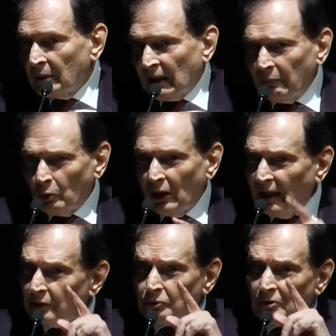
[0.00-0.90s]
But I would
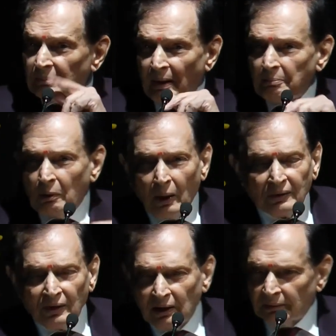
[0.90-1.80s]
like you to remember
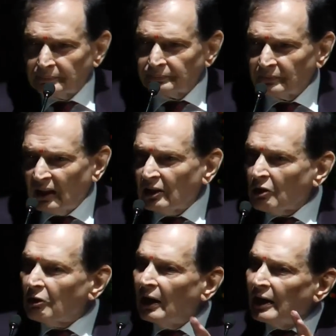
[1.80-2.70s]
one thing, that
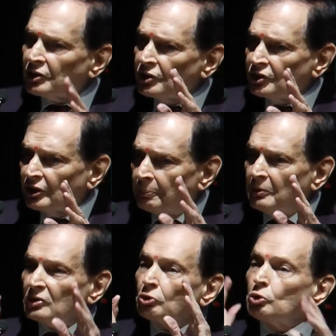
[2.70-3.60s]
a relationship
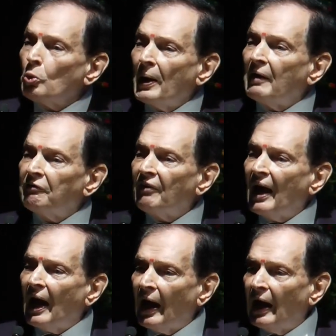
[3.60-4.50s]
is a two-way
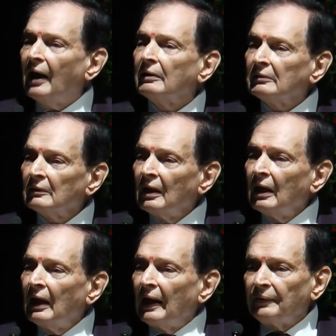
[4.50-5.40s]
affair,
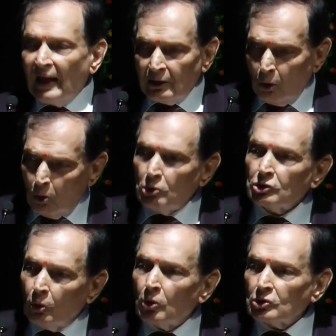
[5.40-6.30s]
and that
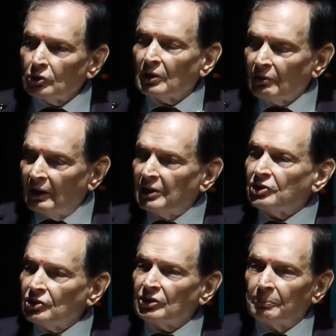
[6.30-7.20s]
holds also the
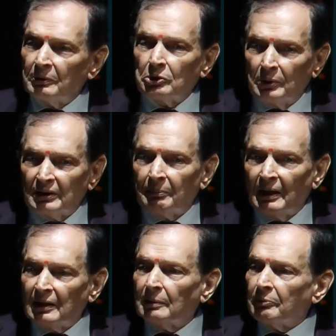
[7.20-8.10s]
relationship between the
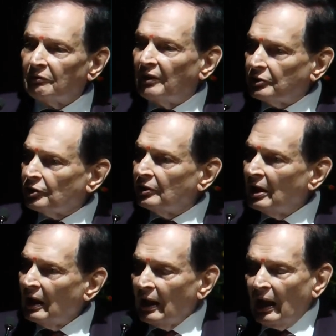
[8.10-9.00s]
medical profession
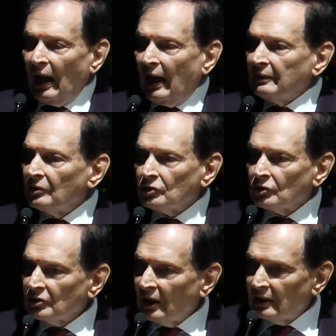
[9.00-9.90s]
and the
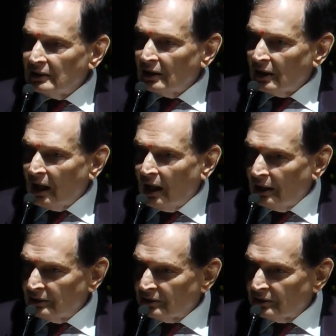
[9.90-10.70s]
society at large.